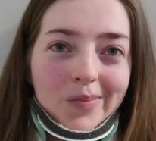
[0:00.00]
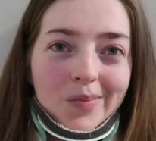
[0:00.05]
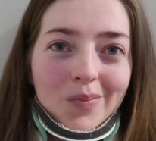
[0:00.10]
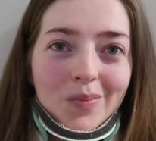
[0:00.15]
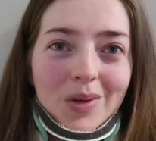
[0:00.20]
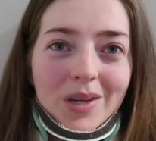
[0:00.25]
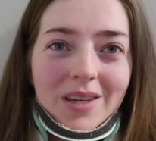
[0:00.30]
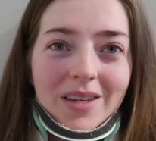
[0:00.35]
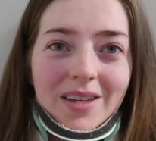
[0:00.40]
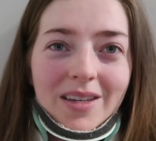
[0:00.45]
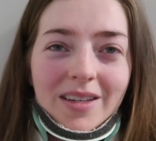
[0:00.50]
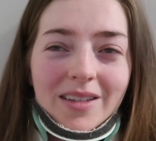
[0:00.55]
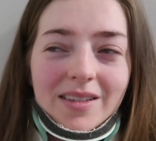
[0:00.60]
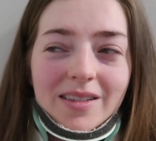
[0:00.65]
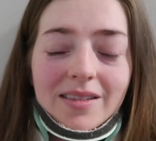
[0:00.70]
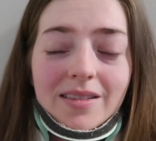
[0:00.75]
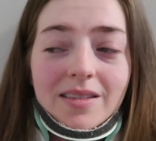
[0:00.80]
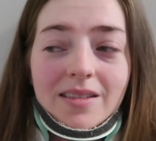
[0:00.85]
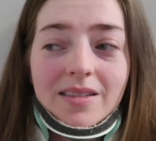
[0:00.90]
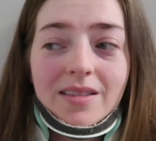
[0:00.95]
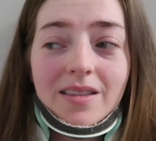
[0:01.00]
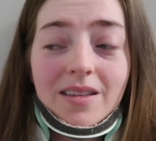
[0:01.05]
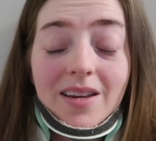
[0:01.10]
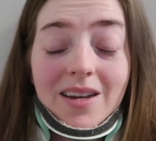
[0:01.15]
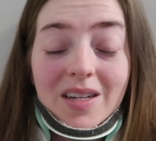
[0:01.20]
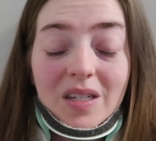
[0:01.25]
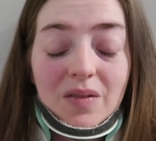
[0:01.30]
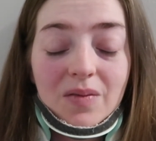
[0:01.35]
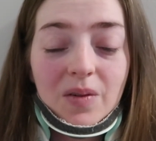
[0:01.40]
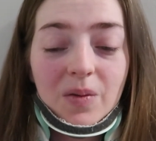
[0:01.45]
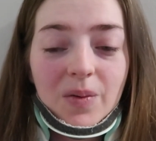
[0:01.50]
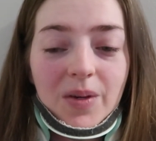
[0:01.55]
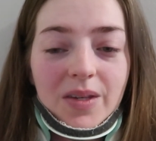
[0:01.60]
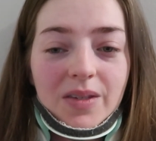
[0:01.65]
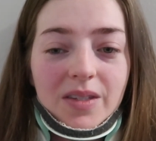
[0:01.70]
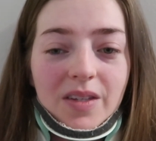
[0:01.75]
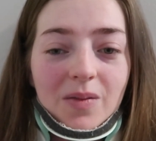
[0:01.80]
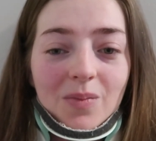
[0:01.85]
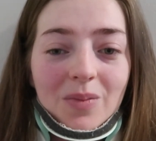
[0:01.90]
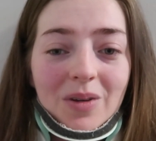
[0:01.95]
because the last few
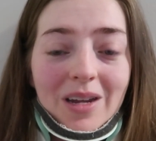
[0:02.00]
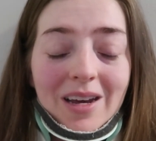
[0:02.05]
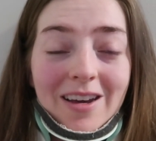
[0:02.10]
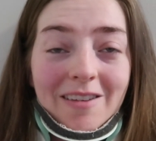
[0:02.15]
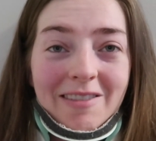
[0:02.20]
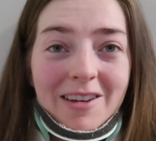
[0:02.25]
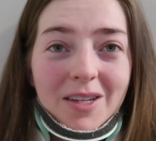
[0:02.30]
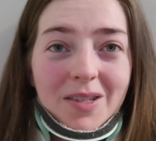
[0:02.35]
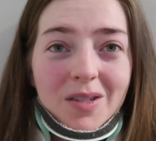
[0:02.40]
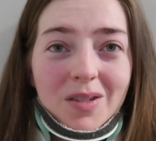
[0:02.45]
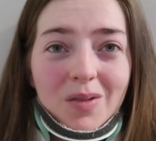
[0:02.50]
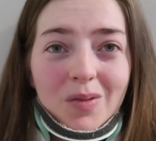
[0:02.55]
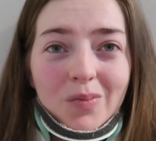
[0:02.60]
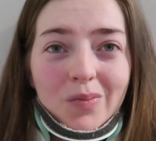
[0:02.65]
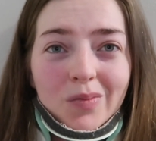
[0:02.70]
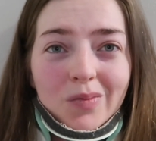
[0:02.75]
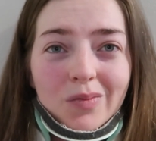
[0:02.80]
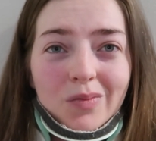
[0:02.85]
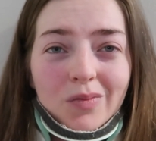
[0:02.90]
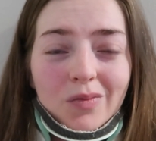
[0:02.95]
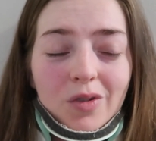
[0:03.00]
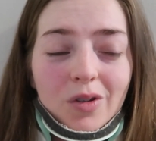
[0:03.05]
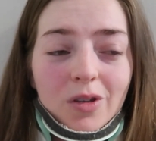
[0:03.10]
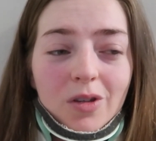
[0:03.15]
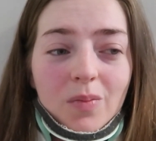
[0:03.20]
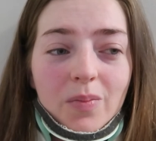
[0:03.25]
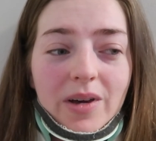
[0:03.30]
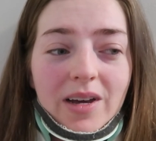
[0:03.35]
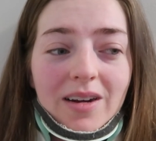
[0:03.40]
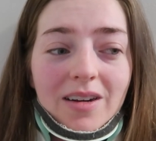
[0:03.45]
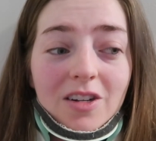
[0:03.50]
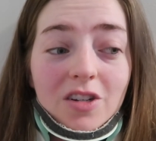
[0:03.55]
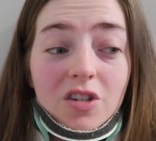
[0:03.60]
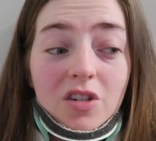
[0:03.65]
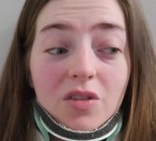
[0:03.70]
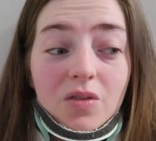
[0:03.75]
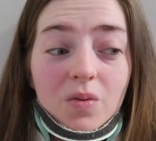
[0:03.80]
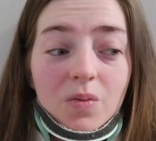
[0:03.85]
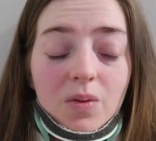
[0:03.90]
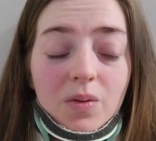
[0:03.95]
weeks I've been having some really bad
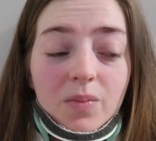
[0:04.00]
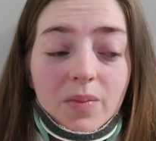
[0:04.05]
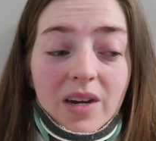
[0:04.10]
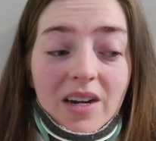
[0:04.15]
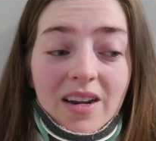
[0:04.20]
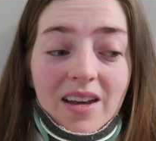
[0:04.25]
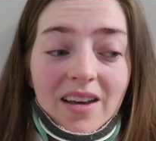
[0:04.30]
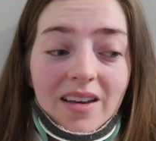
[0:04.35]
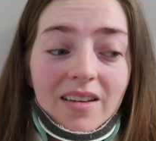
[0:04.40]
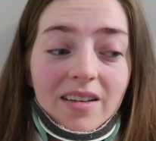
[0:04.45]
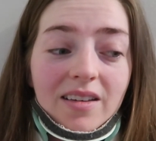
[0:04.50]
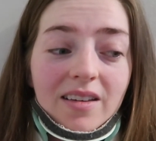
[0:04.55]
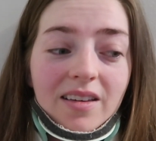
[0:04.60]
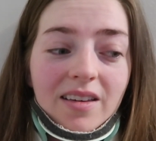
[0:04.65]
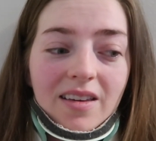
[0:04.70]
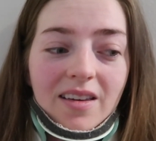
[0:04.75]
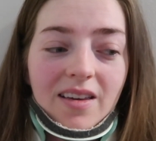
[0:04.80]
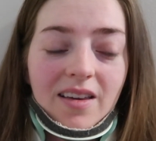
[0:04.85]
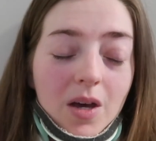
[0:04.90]
issues with my neck.